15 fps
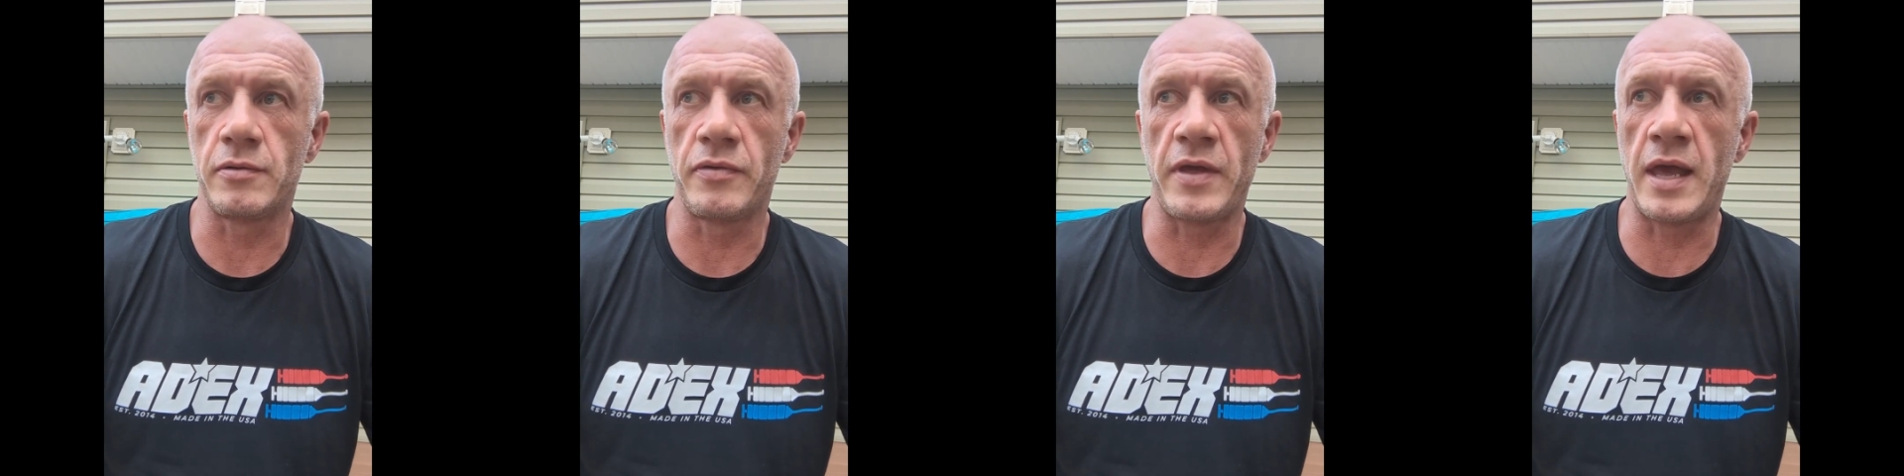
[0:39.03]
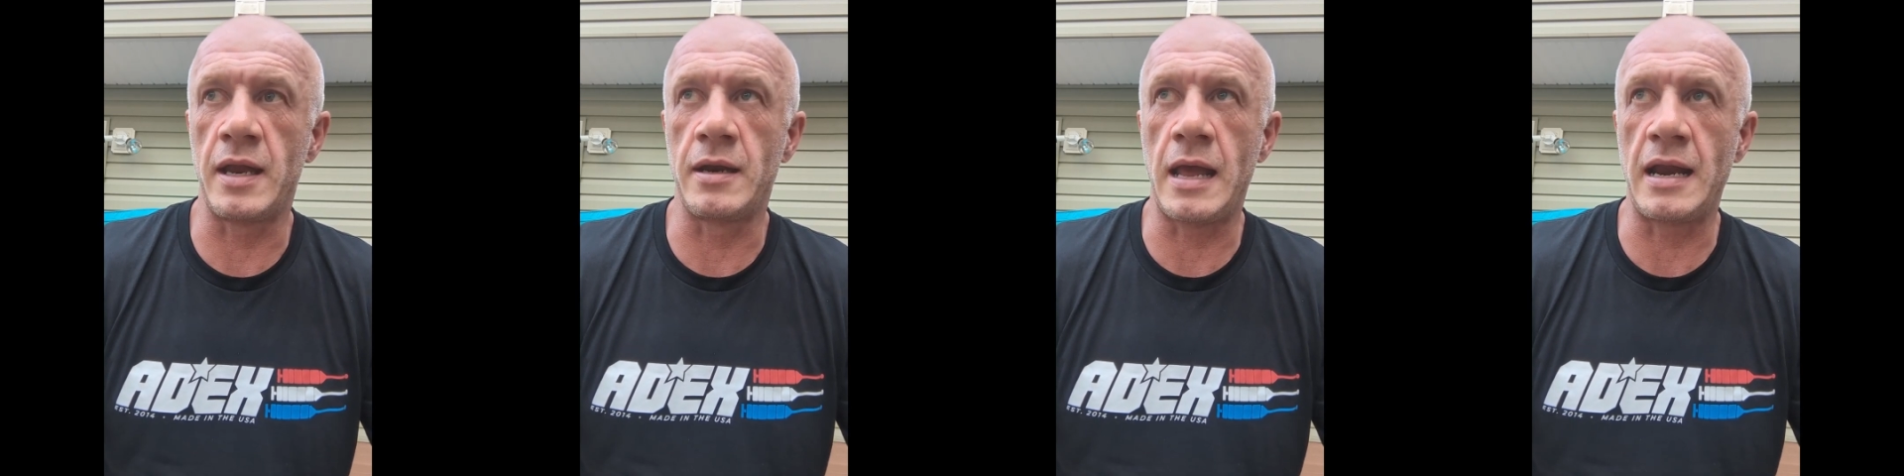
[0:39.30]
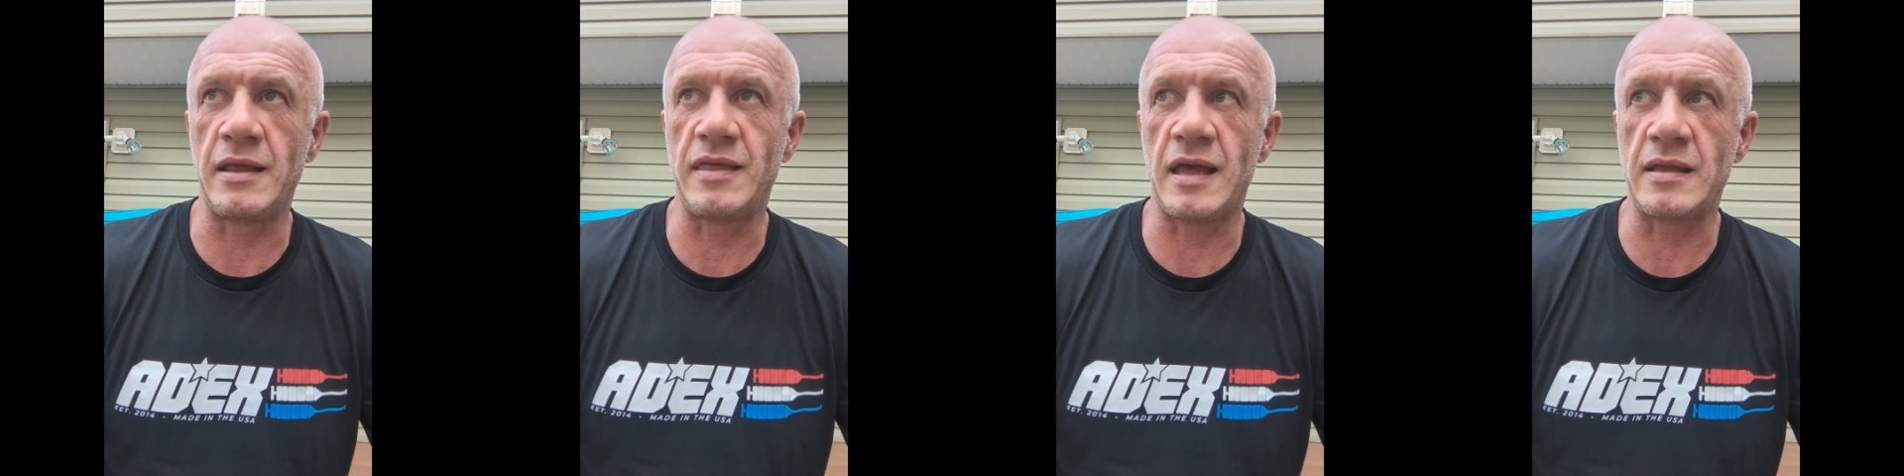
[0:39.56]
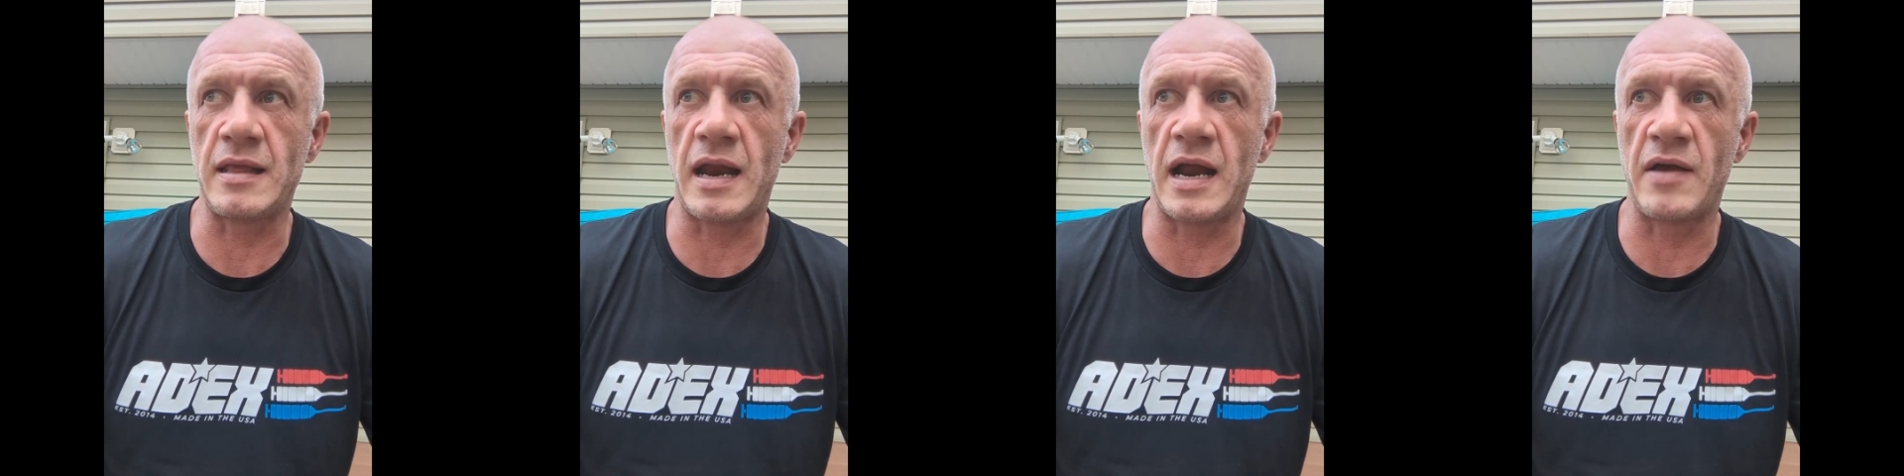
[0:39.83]
than
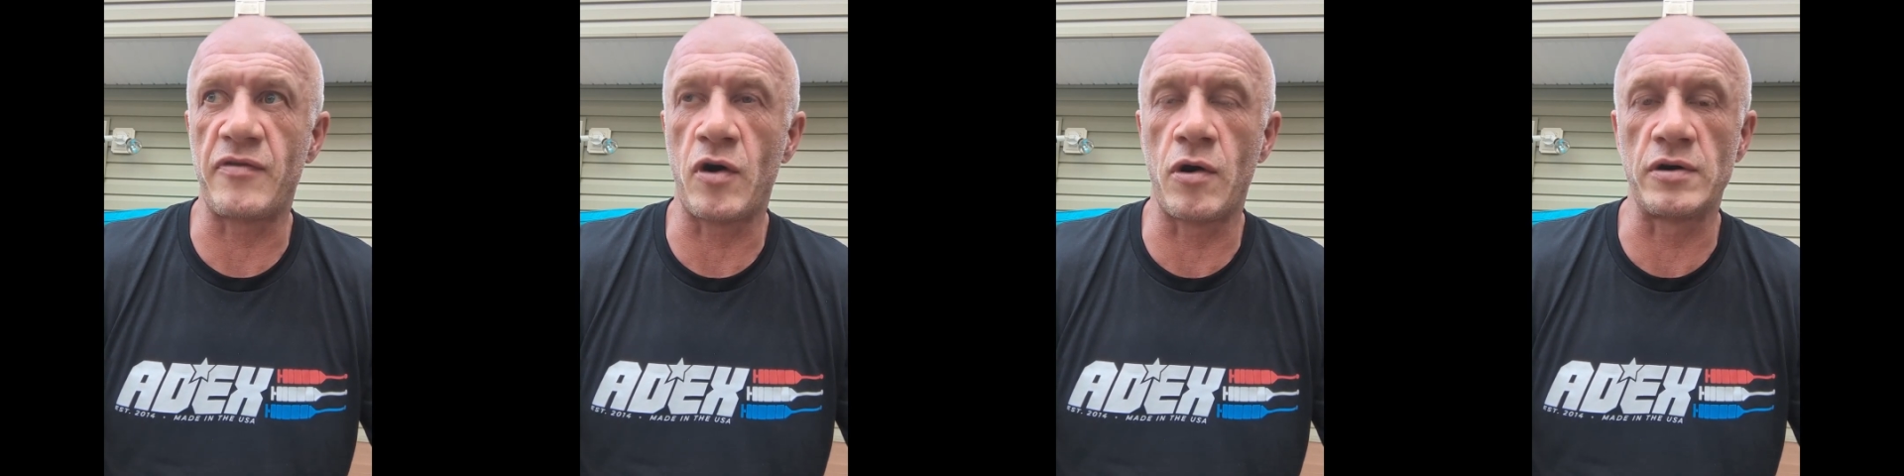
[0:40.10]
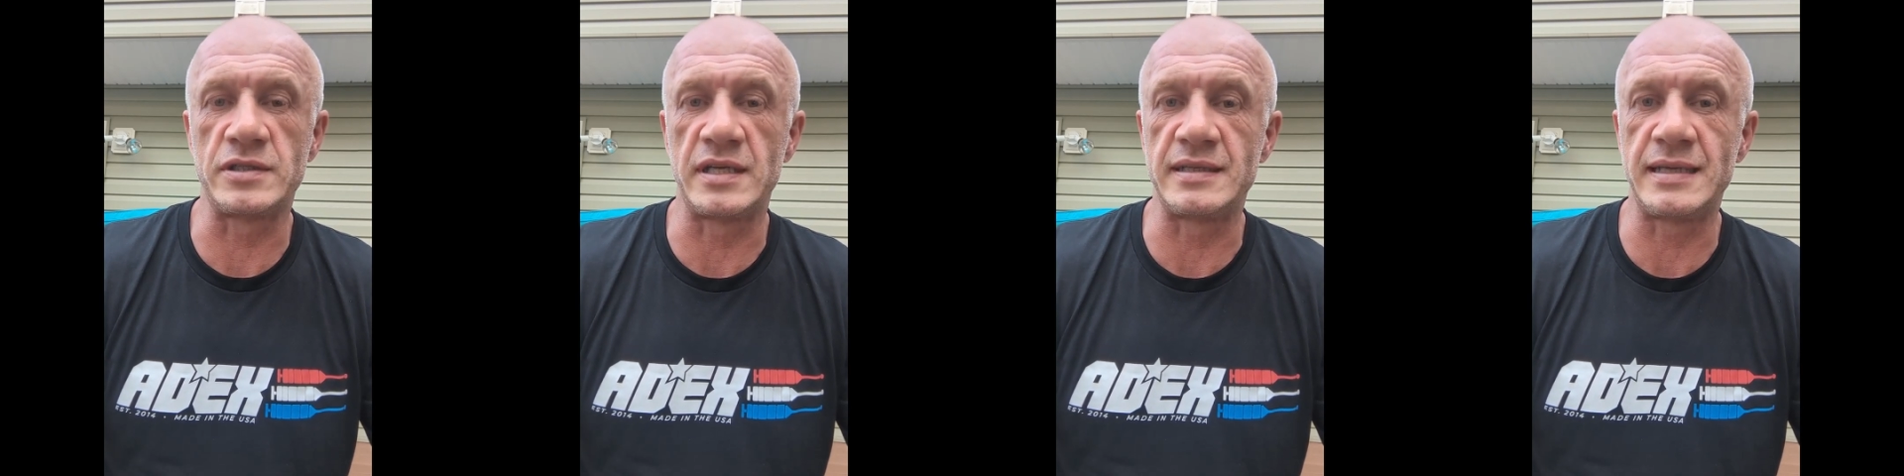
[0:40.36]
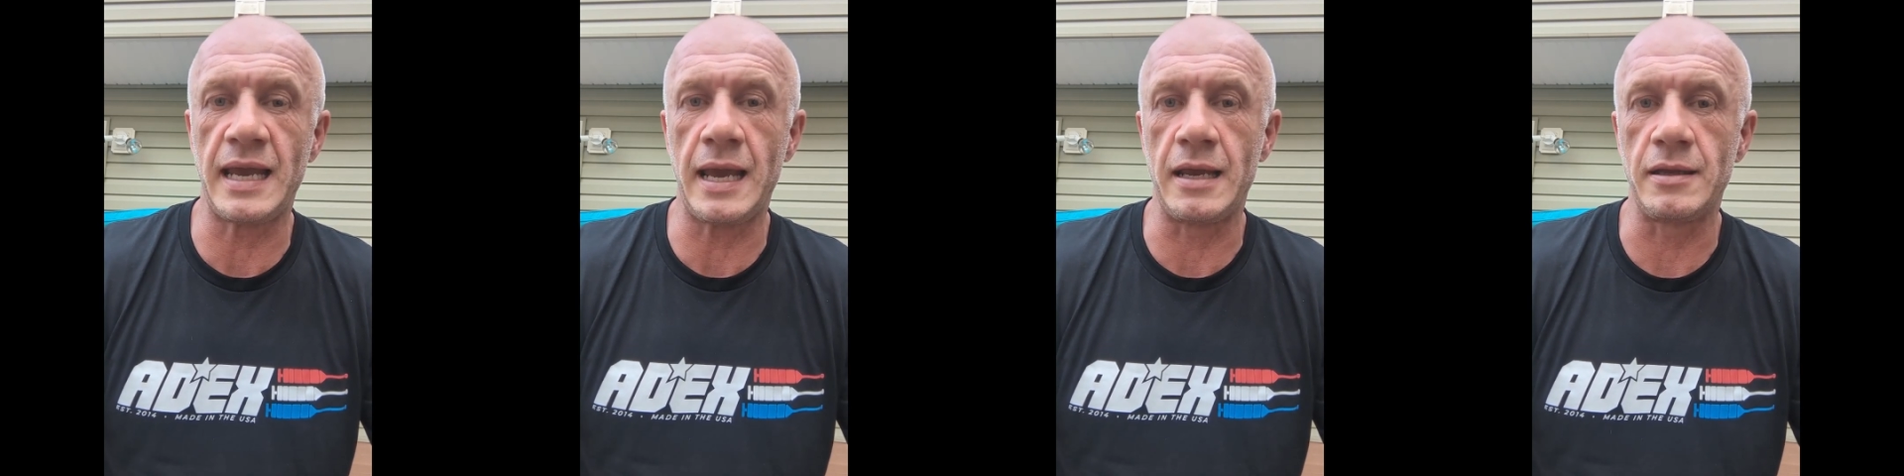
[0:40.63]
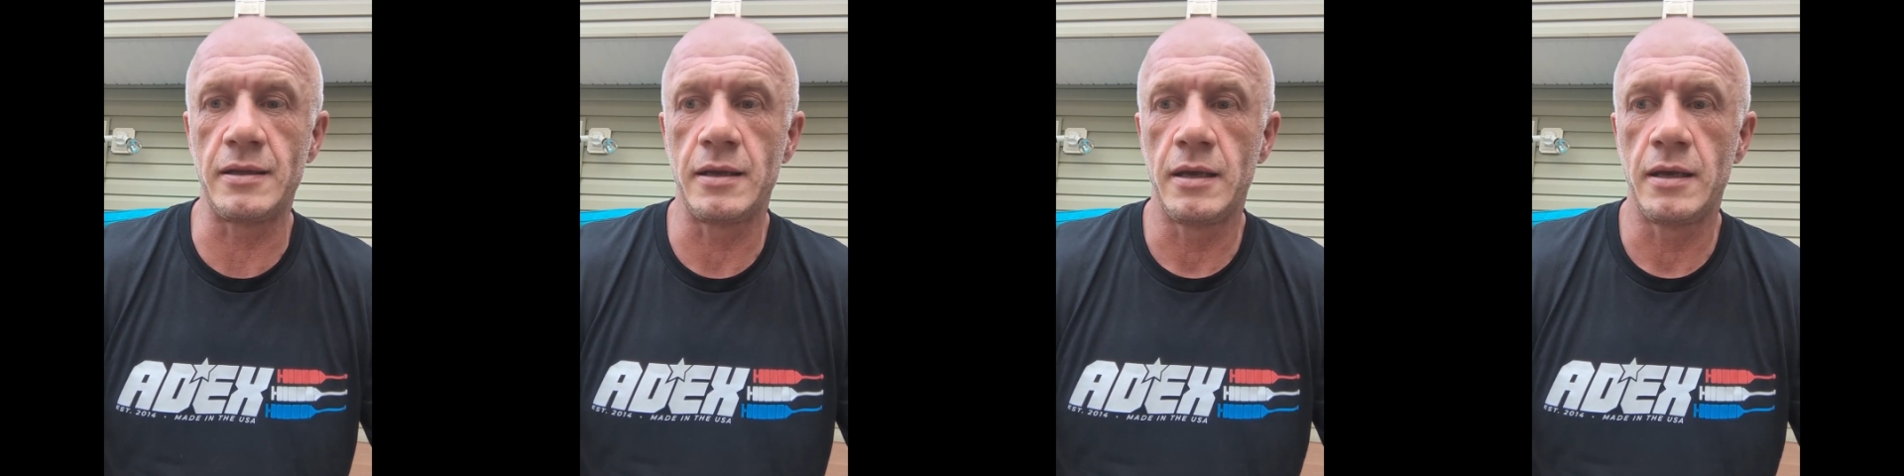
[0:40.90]
anything that I've heard to date.